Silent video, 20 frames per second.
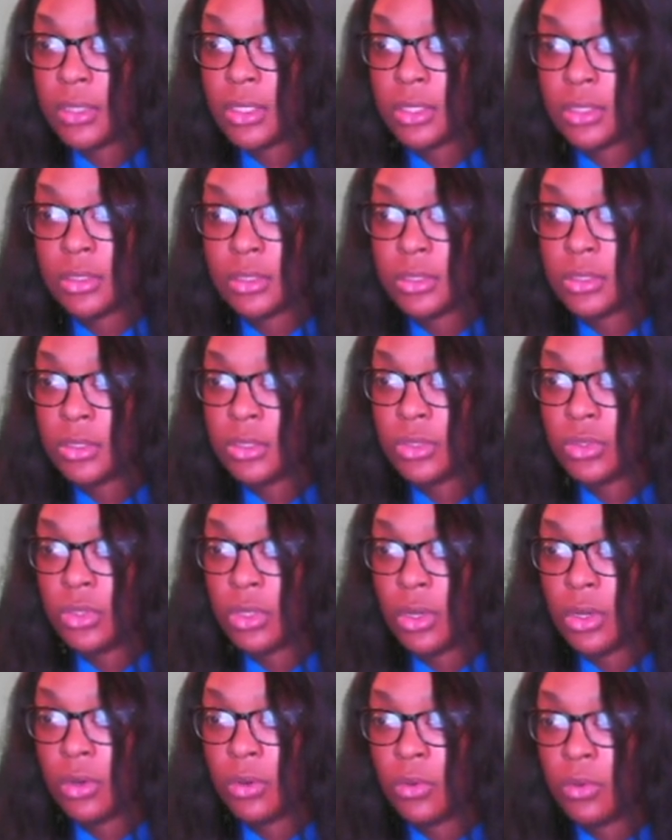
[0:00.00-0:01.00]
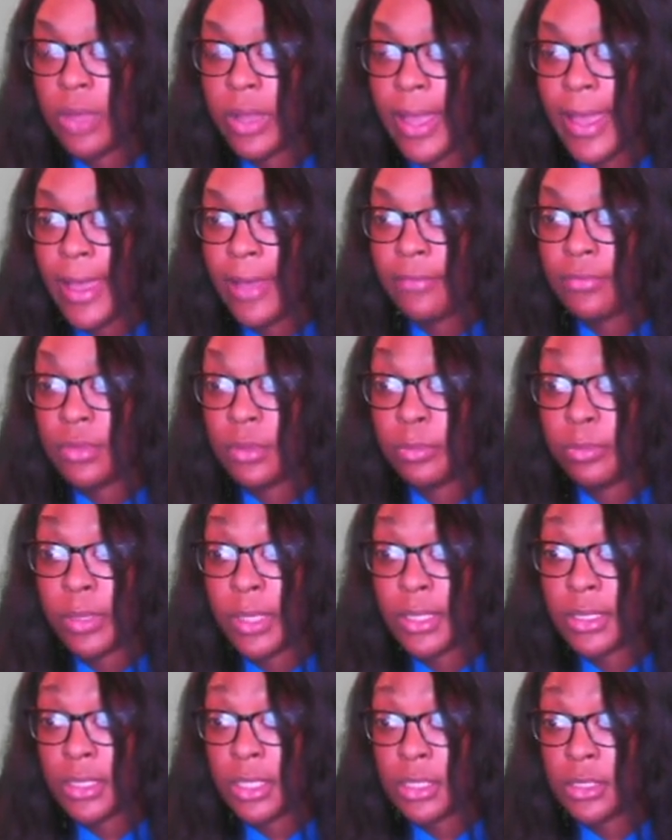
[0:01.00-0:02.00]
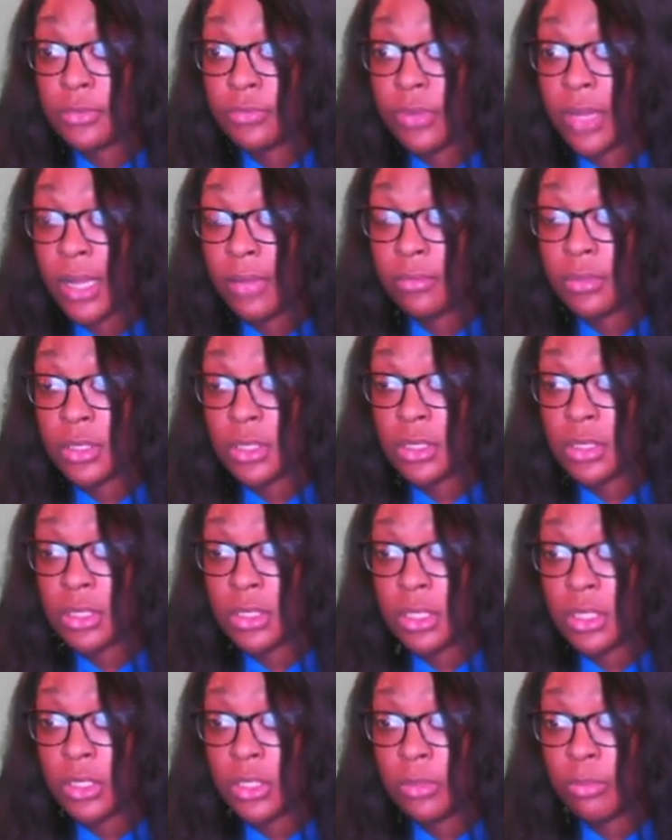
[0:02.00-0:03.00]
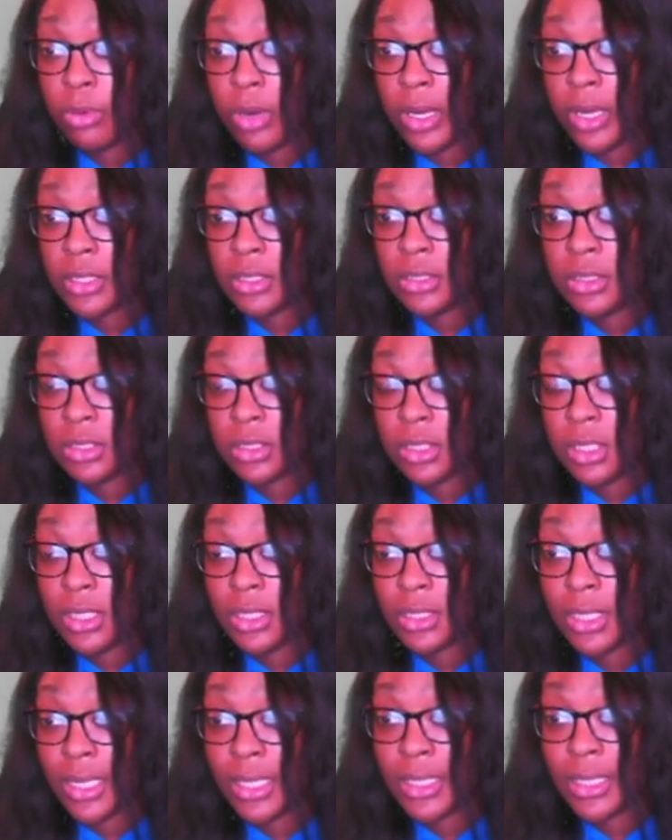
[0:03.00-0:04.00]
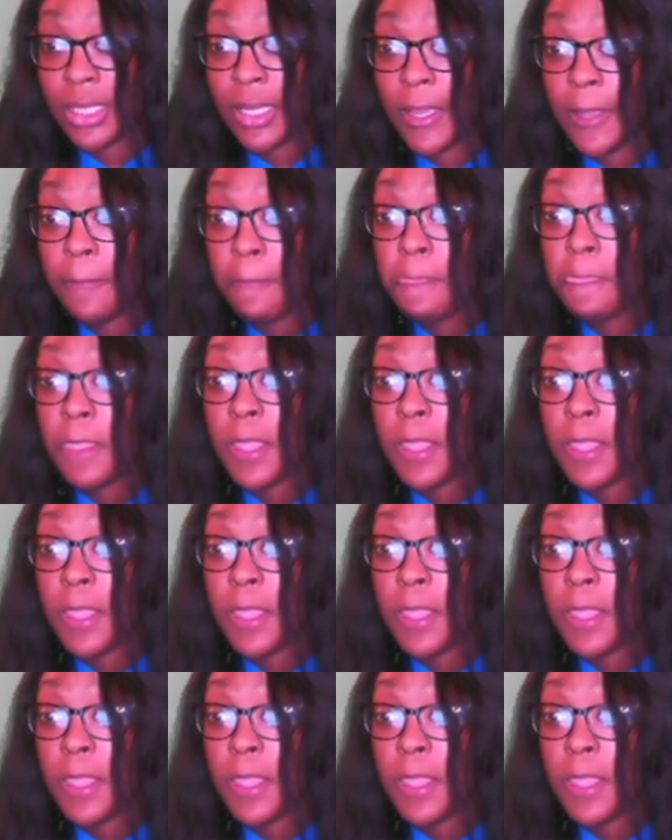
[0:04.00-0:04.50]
this, you know, have the PlayStation 5 listed and the prices, things like that.